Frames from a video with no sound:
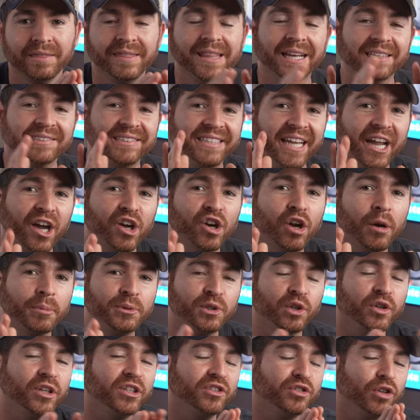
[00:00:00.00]
The second
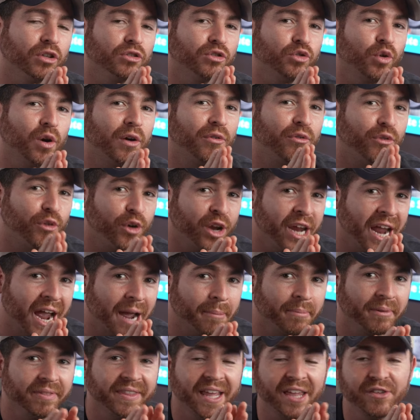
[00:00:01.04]
option is also a free
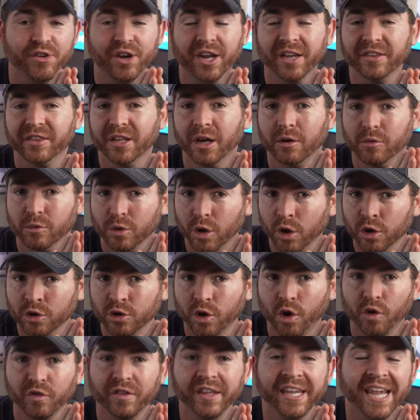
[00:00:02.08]
app that you can
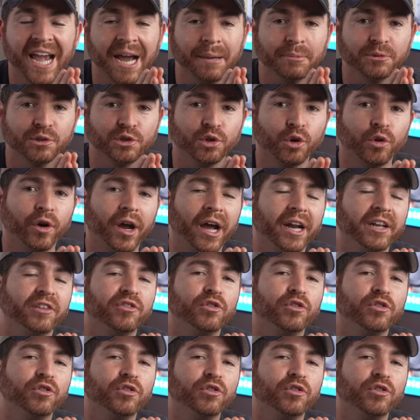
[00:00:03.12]
download on the App Store and